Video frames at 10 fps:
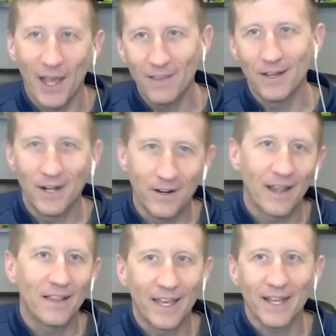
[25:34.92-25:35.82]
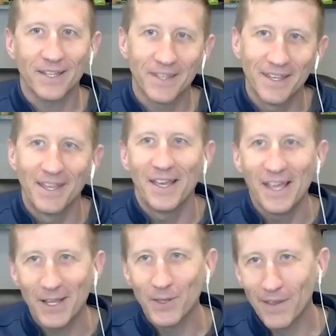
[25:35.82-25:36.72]
LR, LX.
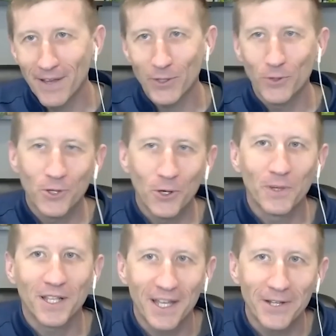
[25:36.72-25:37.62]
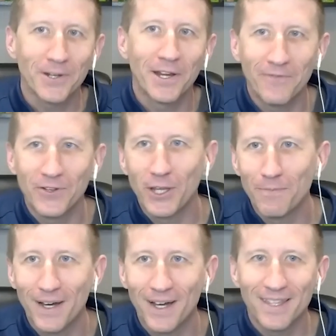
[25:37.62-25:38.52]
They got their own nomenclature here for
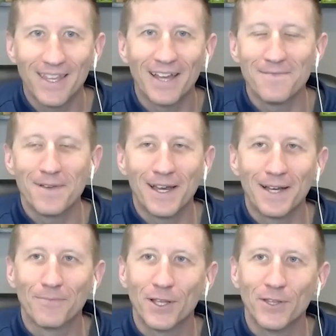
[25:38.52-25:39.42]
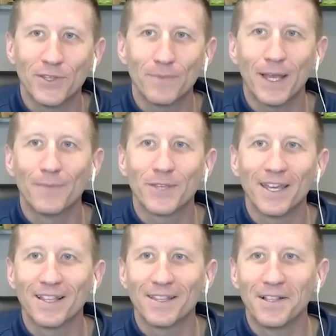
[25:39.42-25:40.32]
GPon that can sometimes
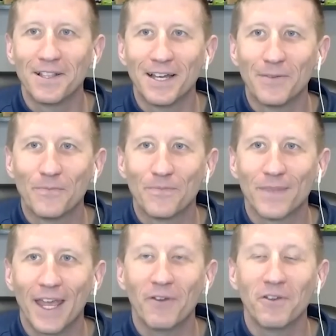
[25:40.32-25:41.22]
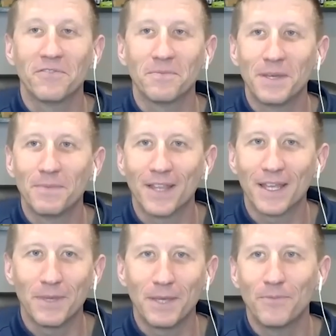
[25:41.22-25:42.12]
get a little hairy for people,
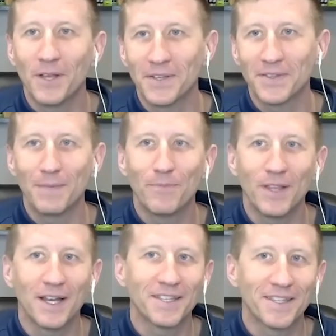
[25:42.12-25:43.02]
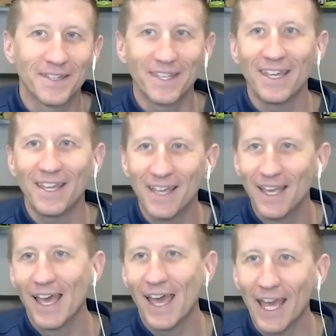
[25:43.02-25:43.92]
like B+, C+, D,
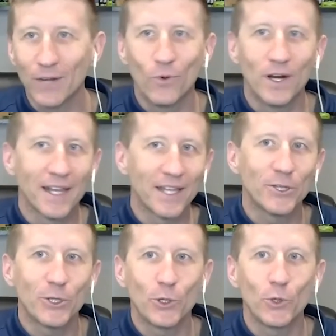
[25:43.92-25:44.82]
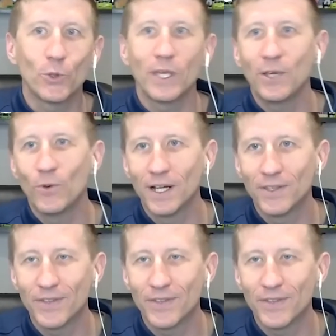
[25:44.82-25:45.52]
N1, N2, E1.